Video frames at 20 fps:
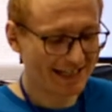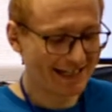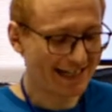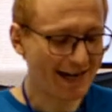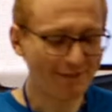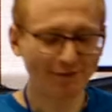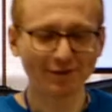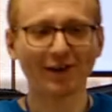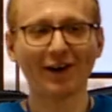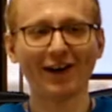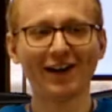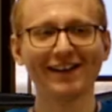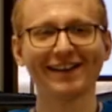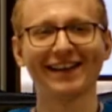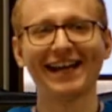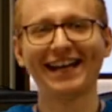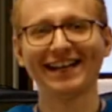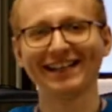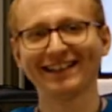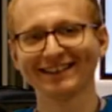And after all
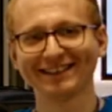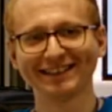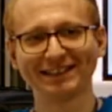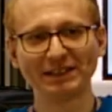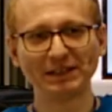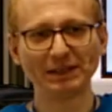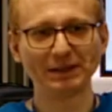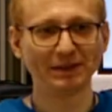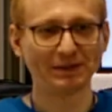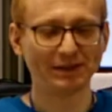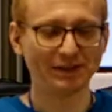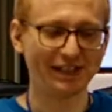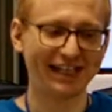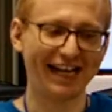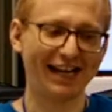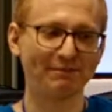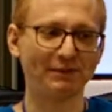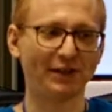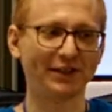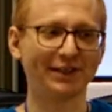that, you
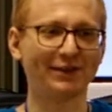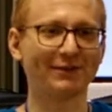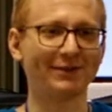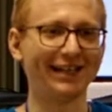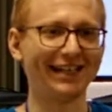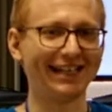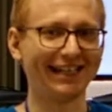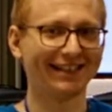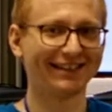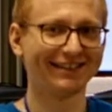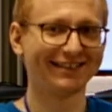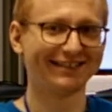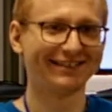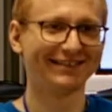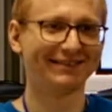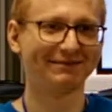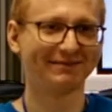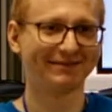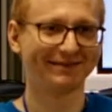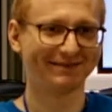get multi-threading.
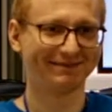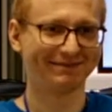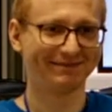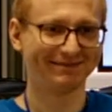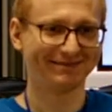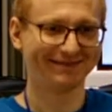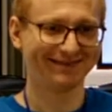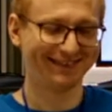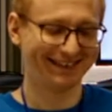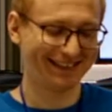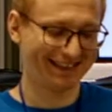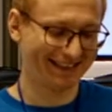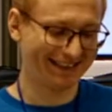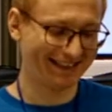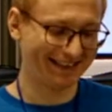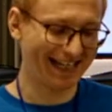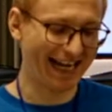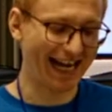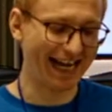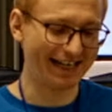
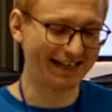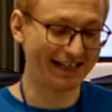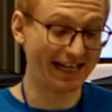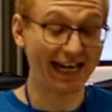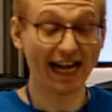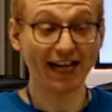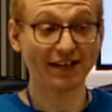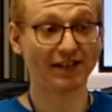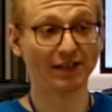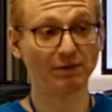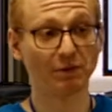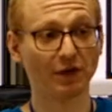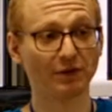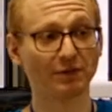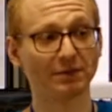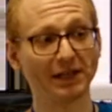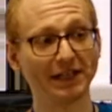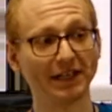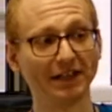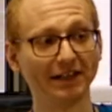And it actually works
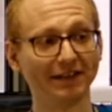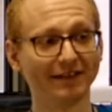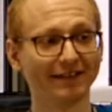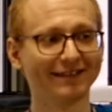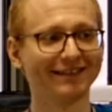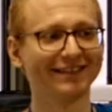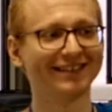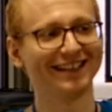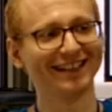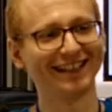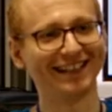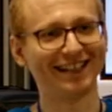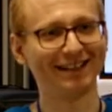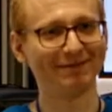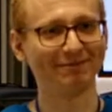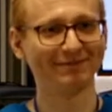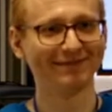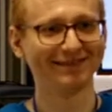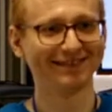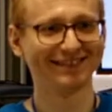pretty good,
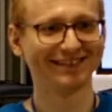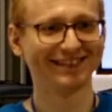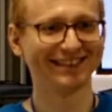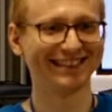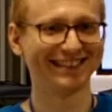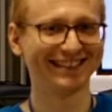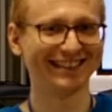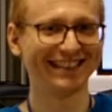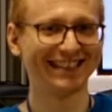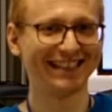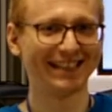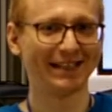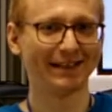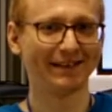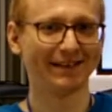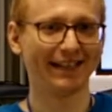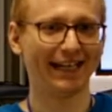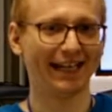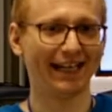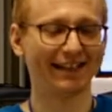um,
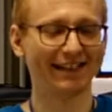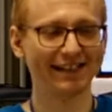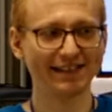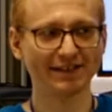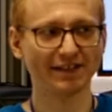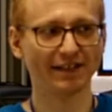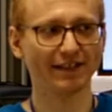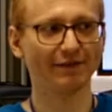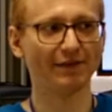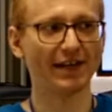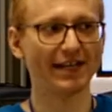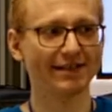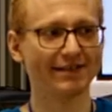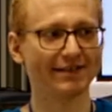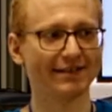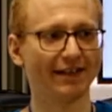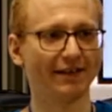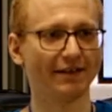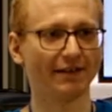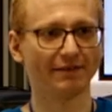at least on
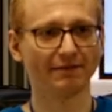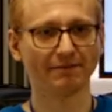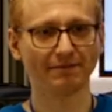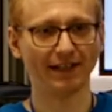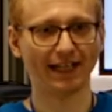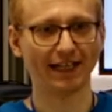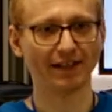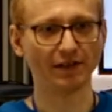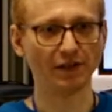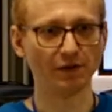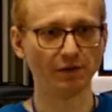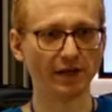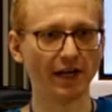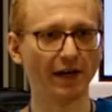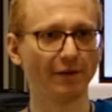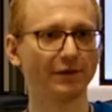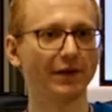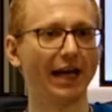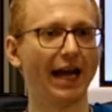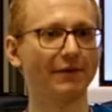devices that are like new
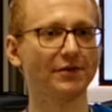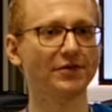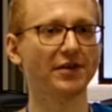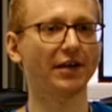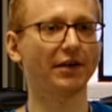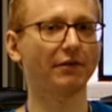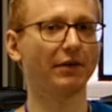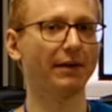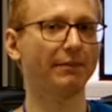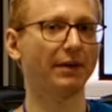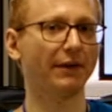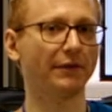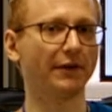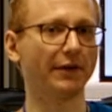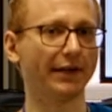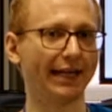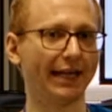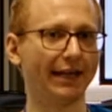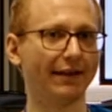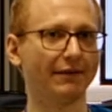enough to have shared array
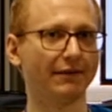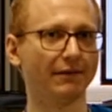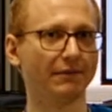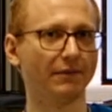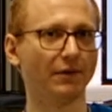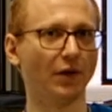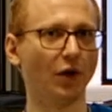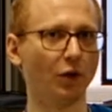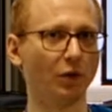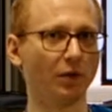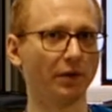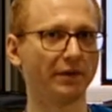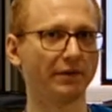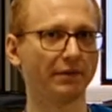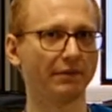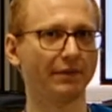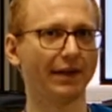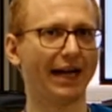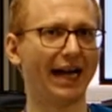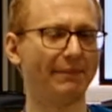buffer. Again, old
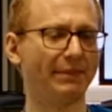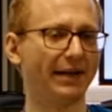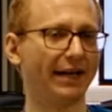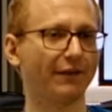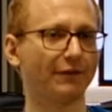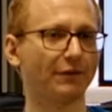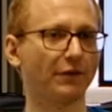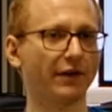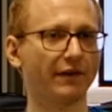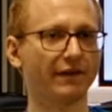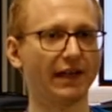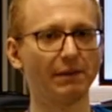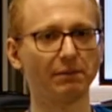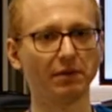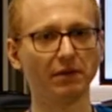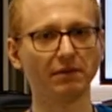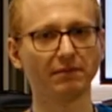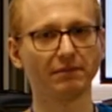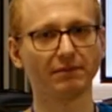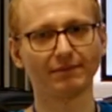iPads, for
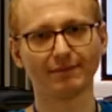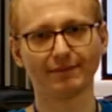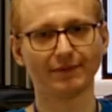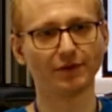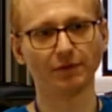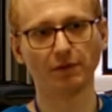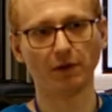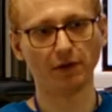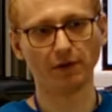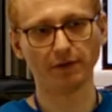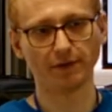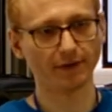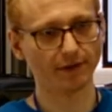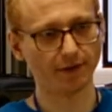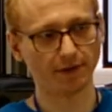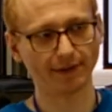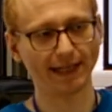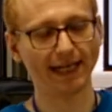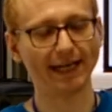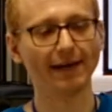example, too old,
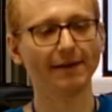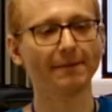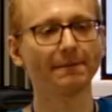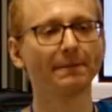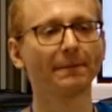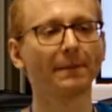don't get it.